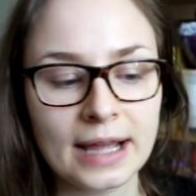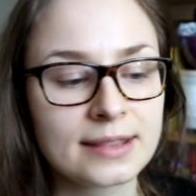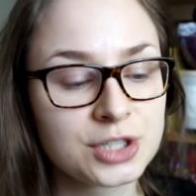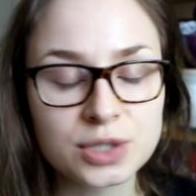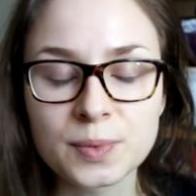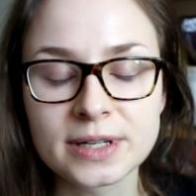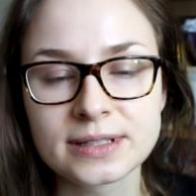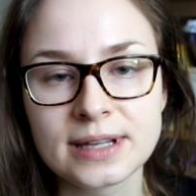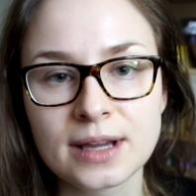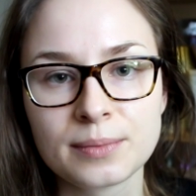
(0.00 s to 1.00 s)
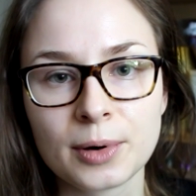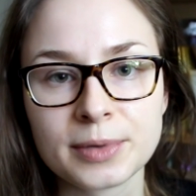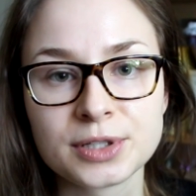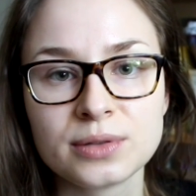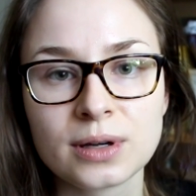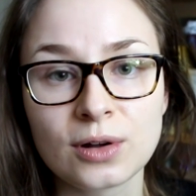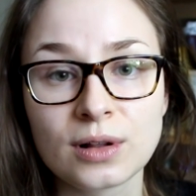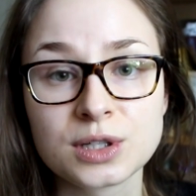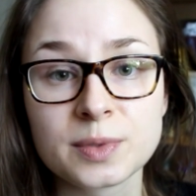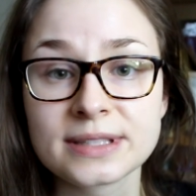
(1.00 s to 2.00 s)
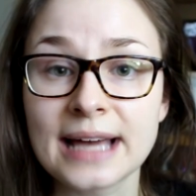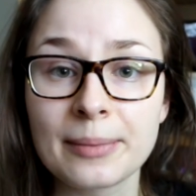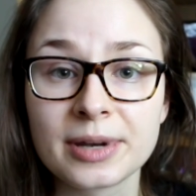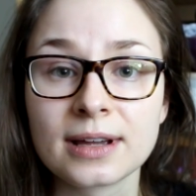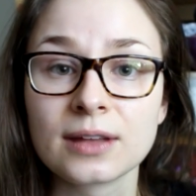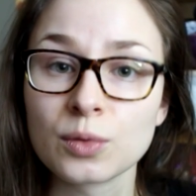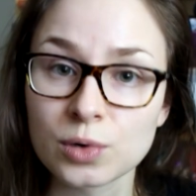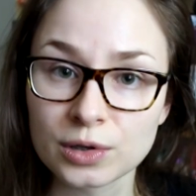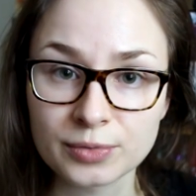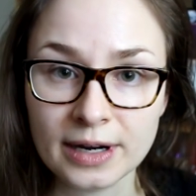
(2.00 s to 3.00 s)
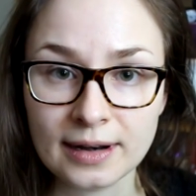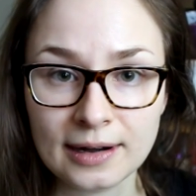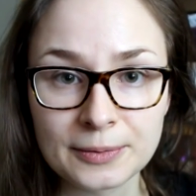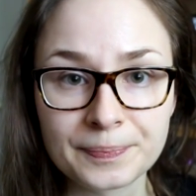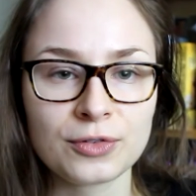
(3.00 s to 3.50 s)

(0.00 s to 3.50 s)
I just wanted to take a moment to acknowledge what's happening in the world right now.